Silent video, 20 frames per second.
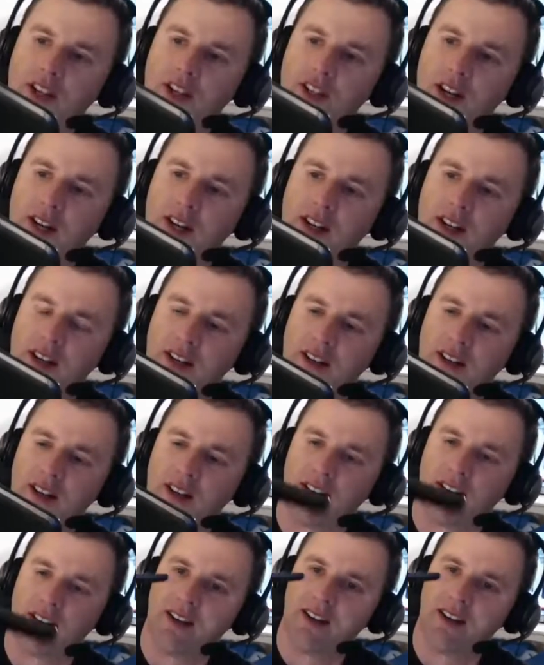LED
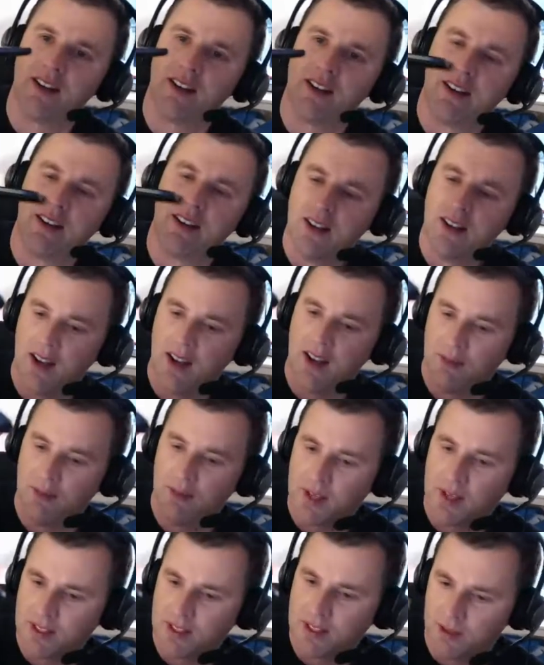there, yeah.
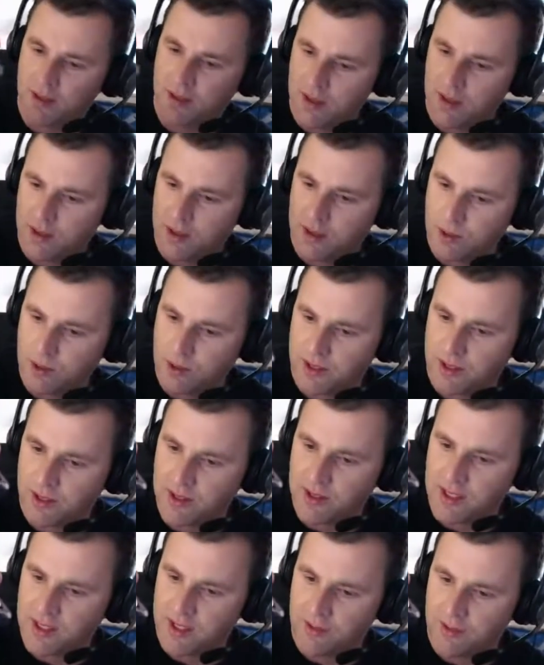So you'll also
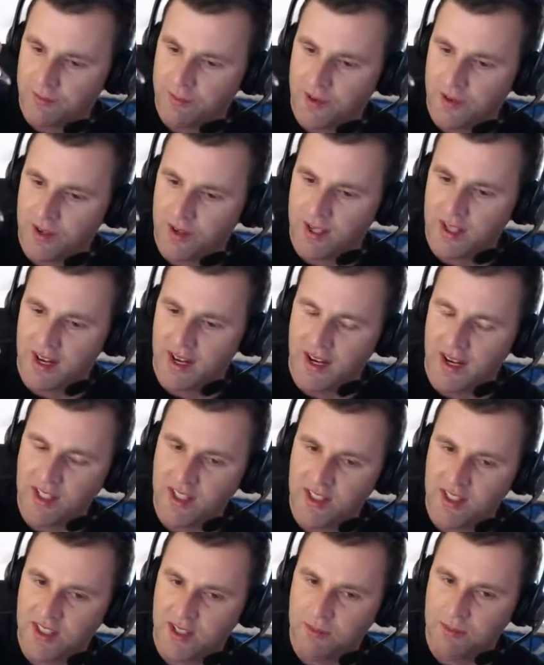notice that finally
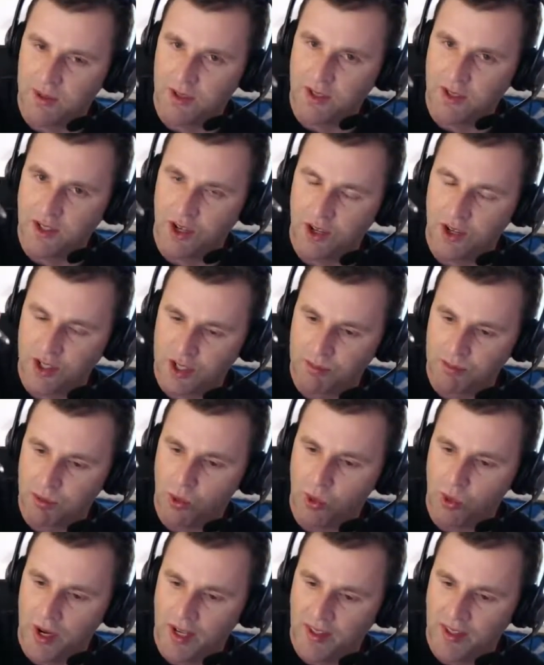HTC have put the charging
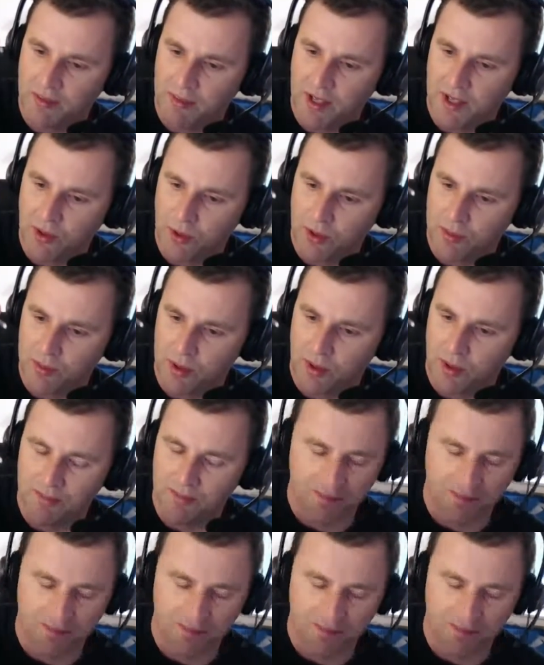port in the middle of the bottom.